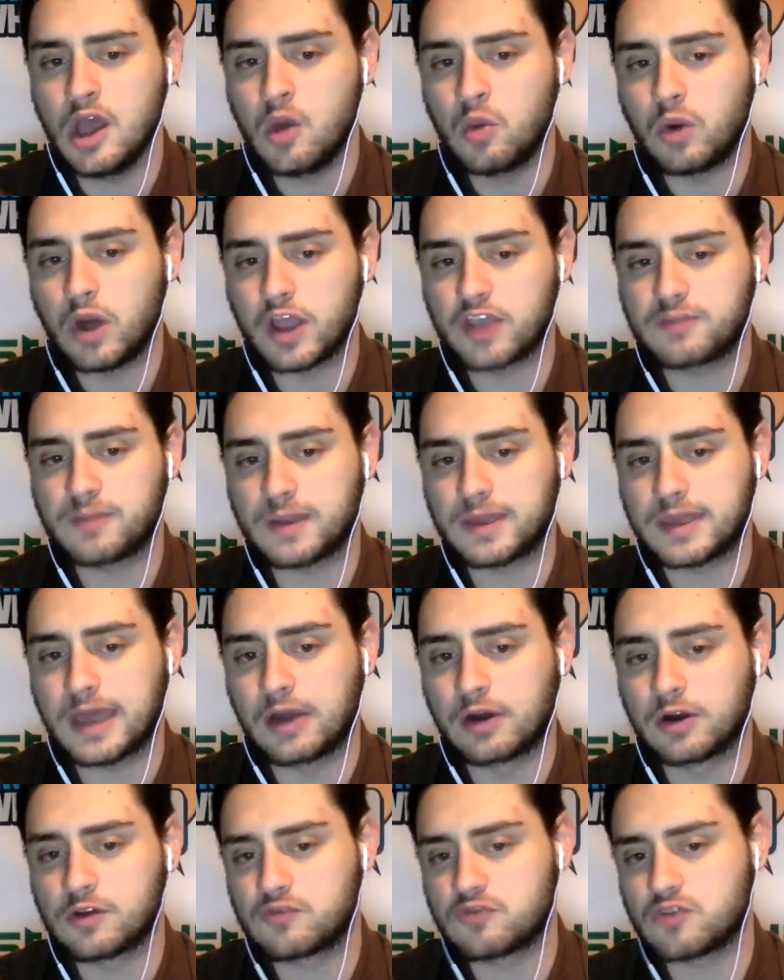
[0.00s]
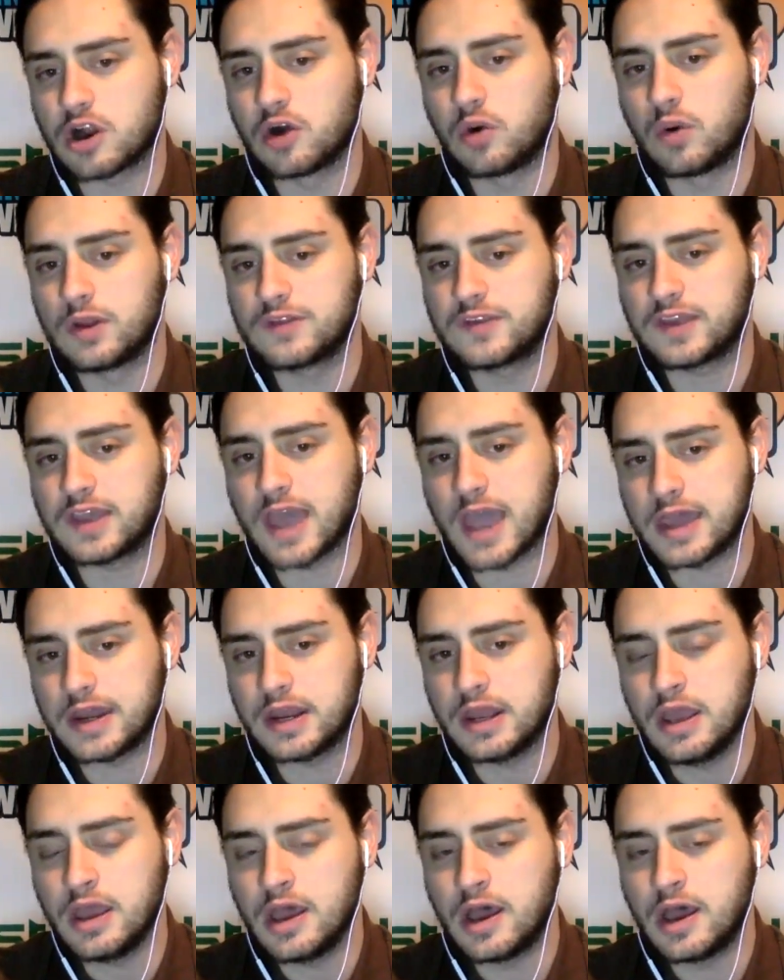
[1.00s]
Well, I expect Keller to struggle once again